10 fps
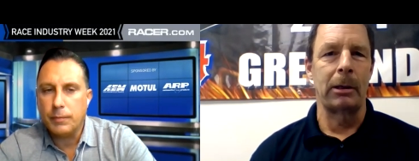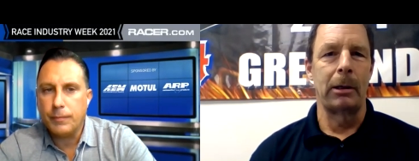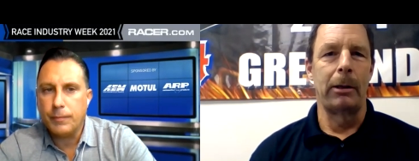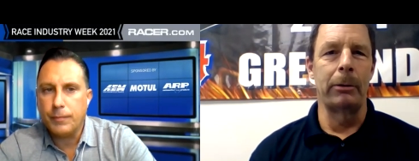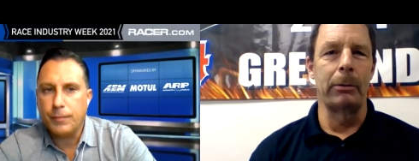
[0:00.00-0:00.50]
Speaker 1: you
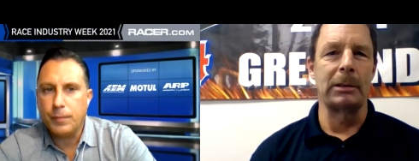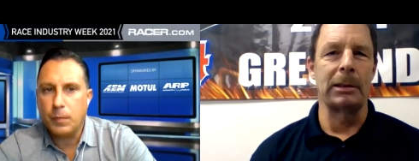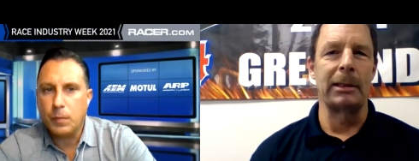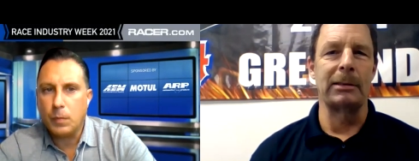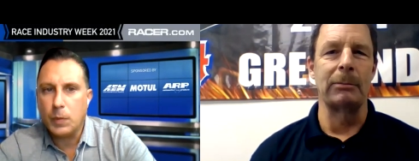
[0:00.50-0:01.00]
you would
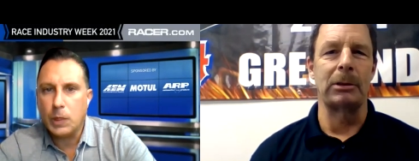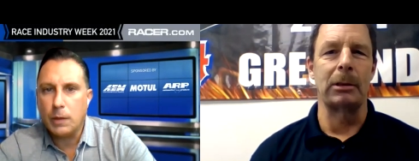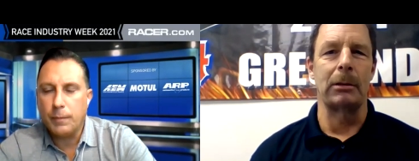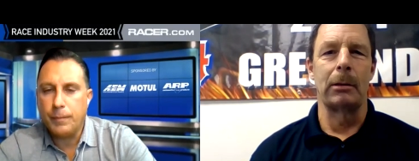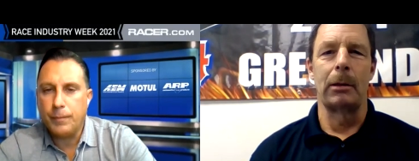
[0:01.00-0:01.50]
say, seems
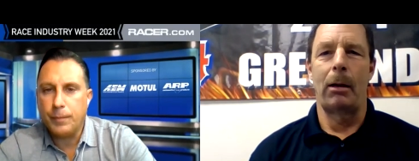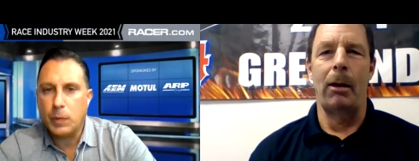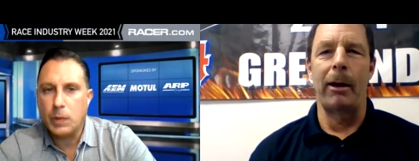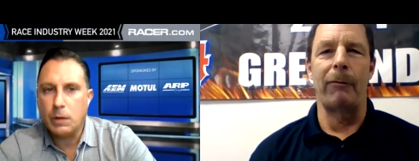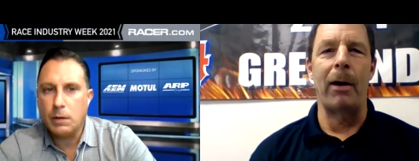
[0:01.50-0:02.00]
to
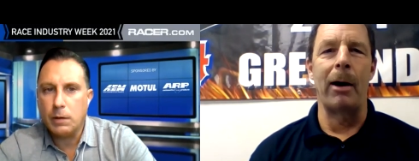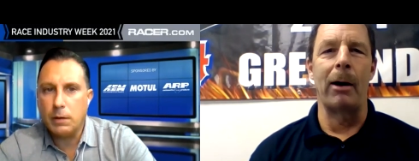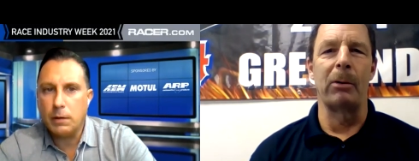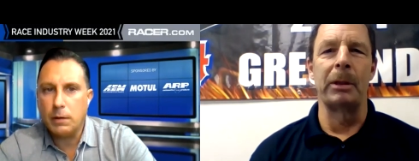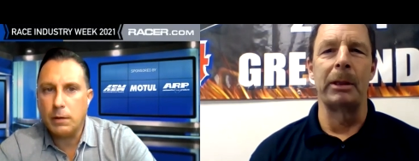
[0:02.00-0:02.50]
light a
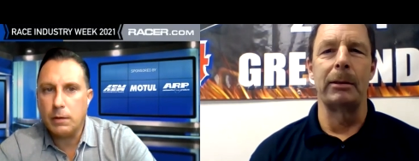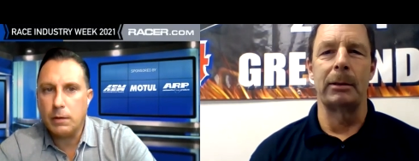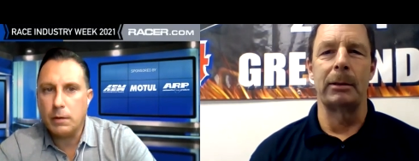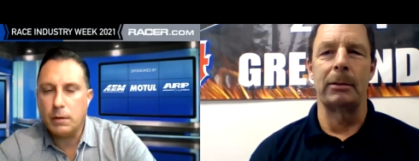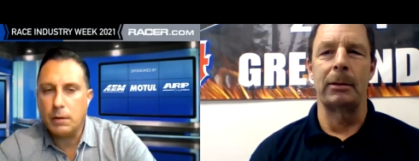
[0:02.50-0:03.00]
fire in me,
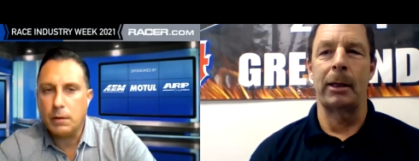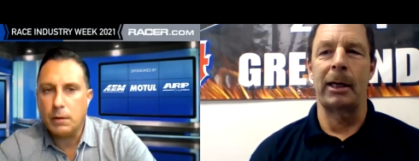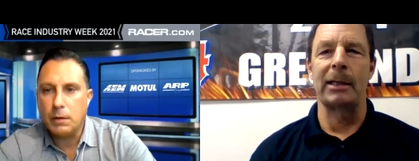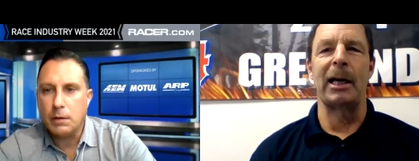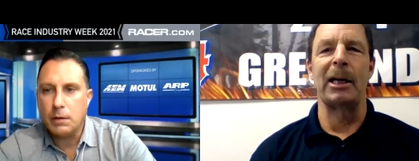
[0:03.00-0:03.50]
and, and I
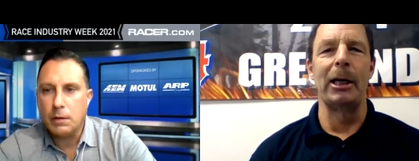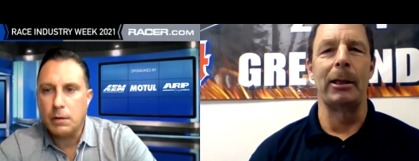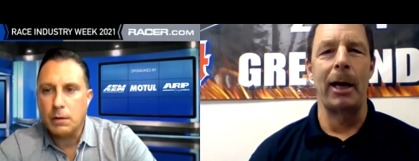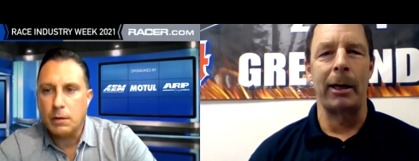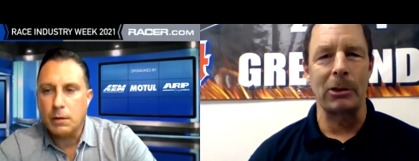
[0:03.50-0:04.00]
guess I
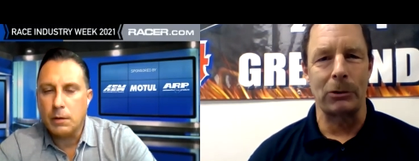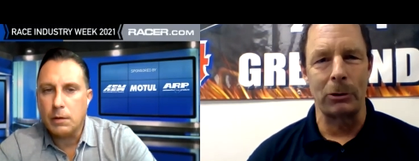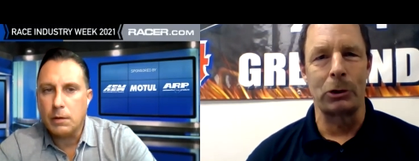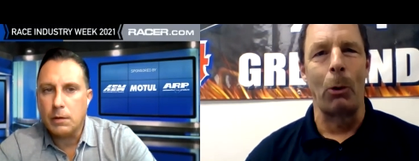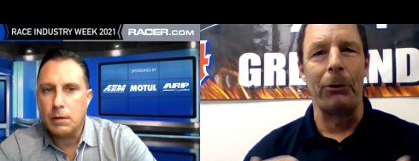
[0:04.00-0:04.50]
need that
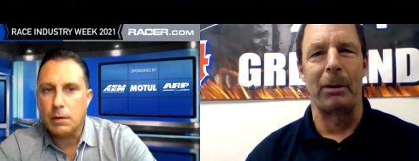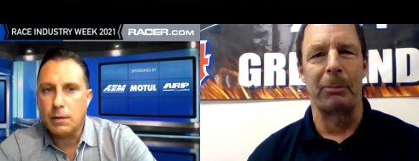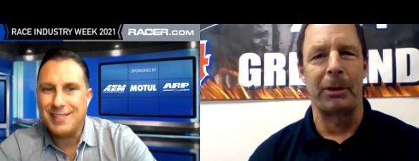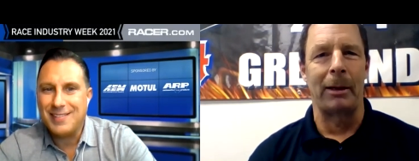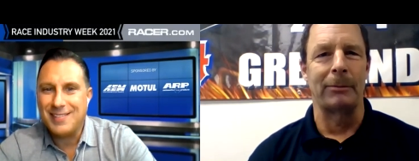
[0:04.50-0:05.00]
extra jolt
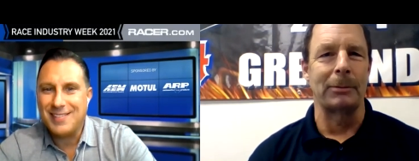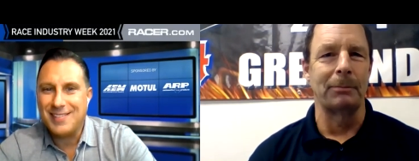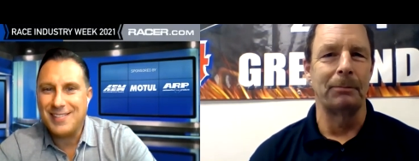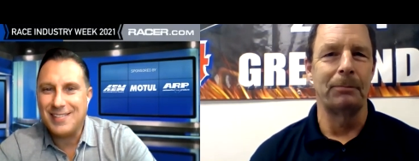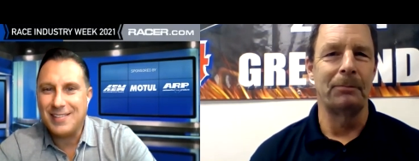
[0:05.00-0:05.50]
sometimes.
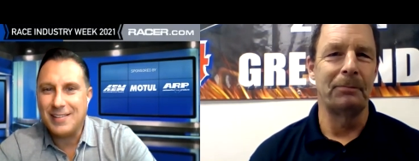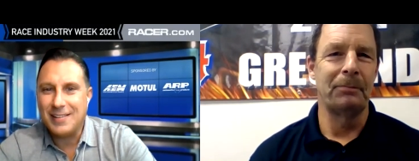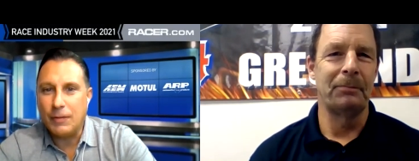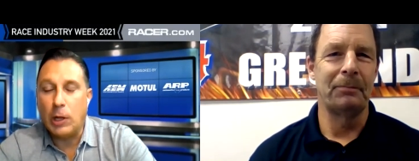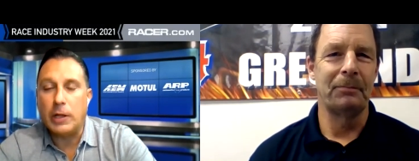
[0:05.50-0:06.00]

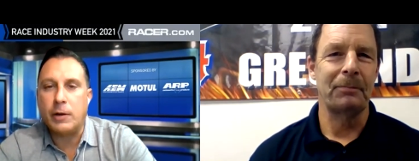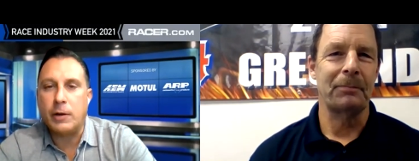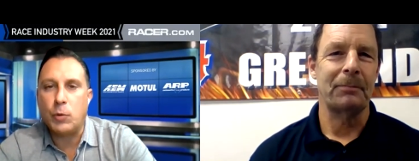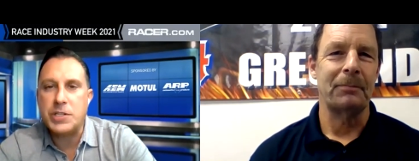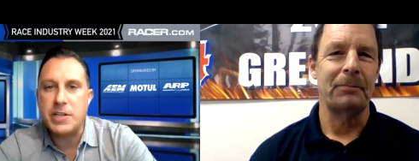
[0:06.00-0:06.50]
Speaker 2: Well, and
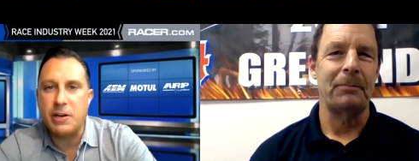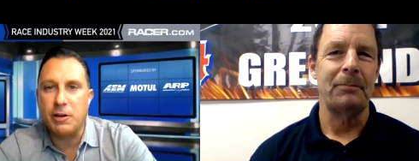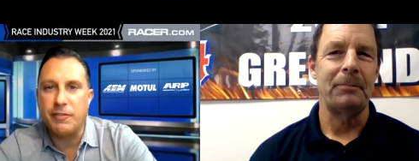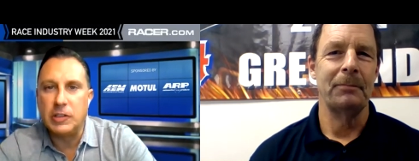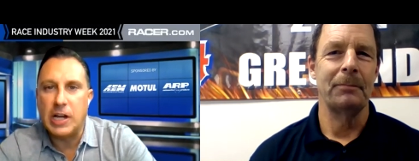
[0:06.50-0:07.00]
it was a
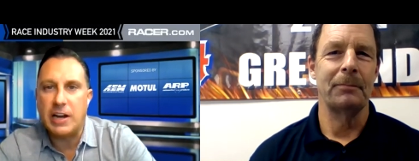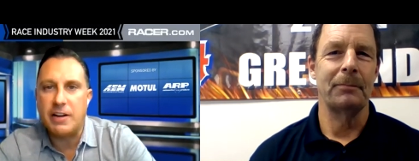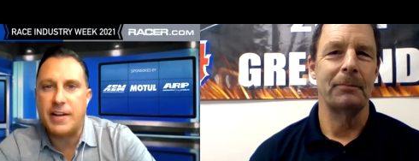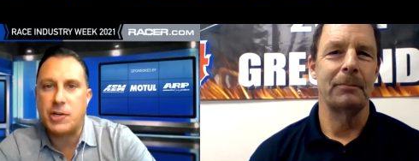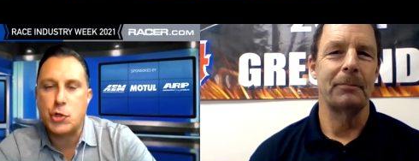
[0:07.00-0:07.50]
year of a lot
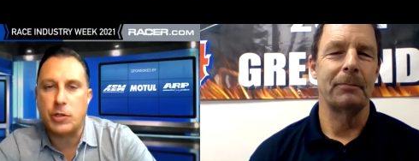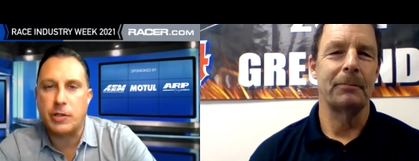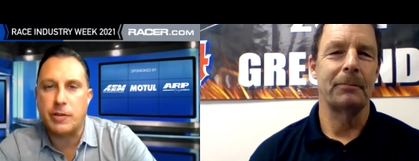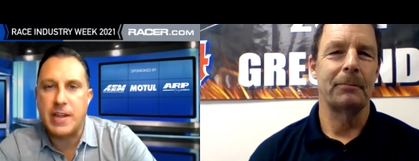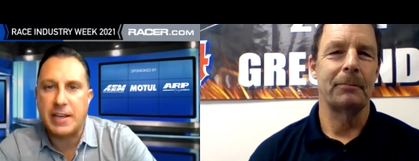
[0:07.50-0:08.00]
of extra
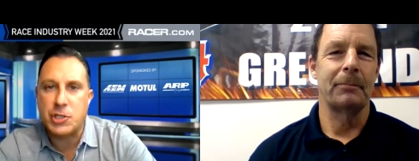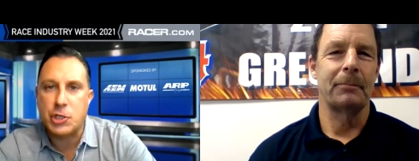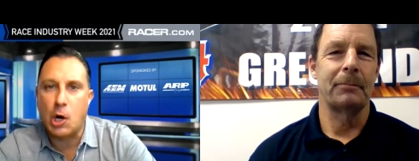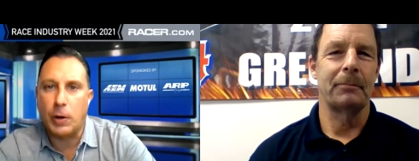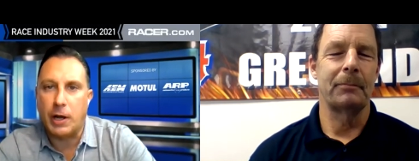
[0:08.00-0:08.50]
things
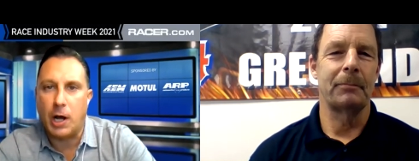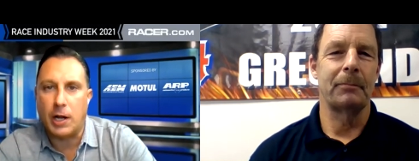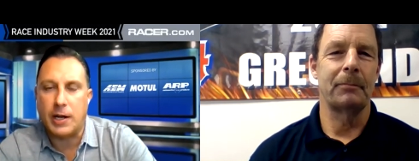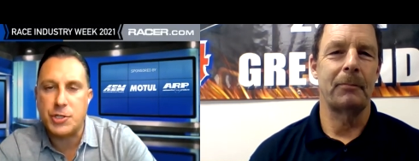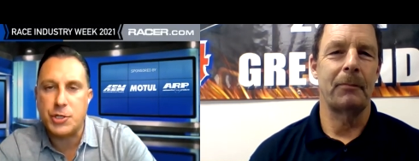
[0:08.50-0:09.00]
going
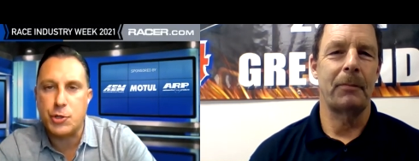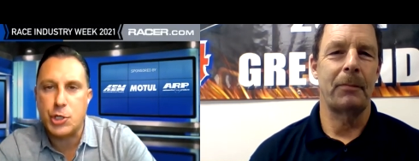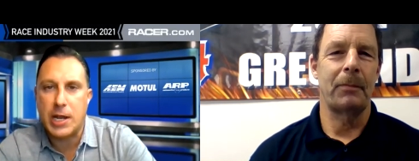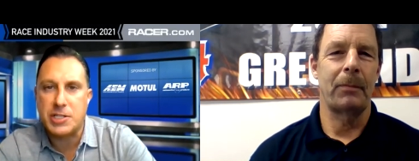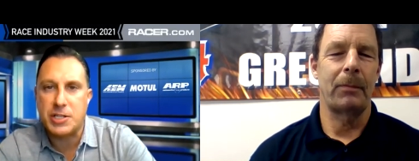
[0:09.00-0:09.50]
on, and you
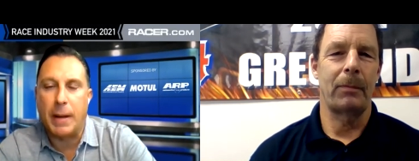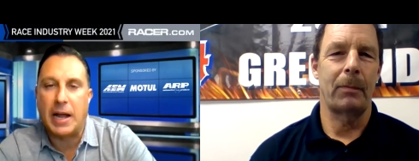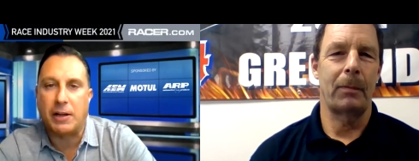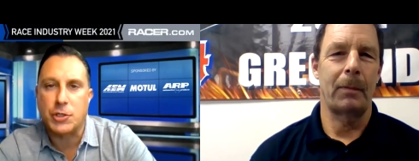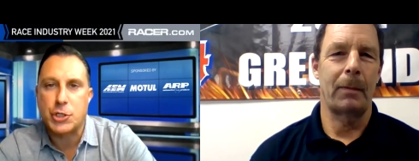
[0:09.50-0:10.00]
chase a
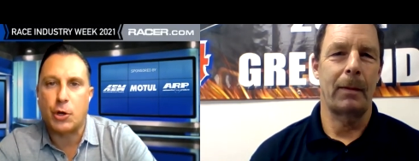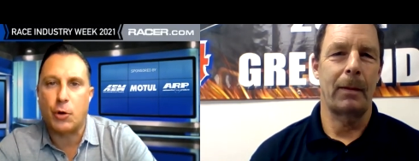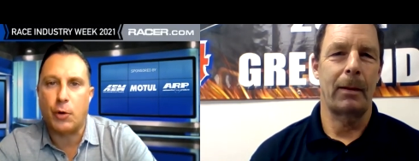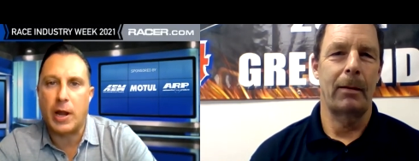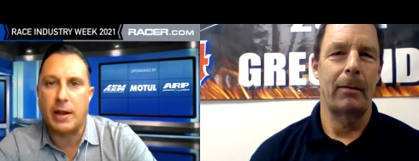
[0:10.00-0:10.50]

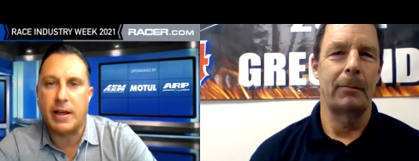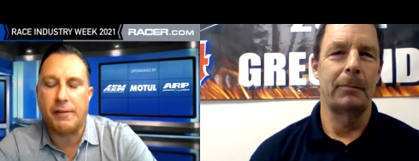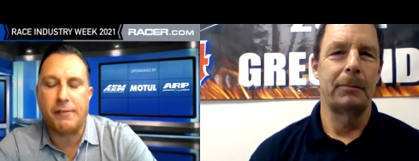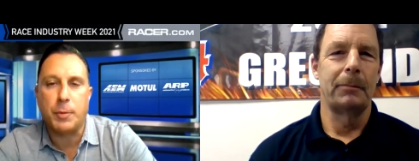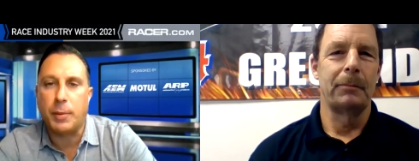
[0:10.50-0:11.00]
milestone. And
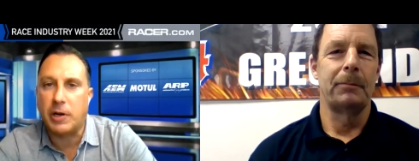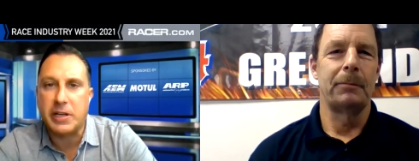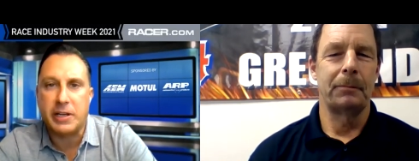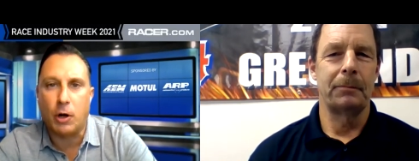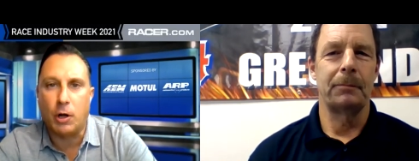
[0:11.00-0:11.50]

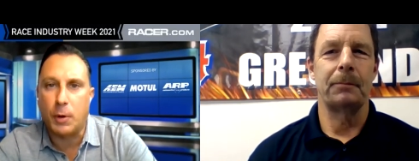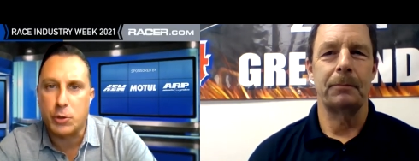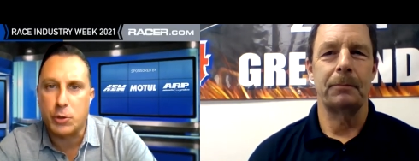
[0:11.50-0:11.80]
everybody in all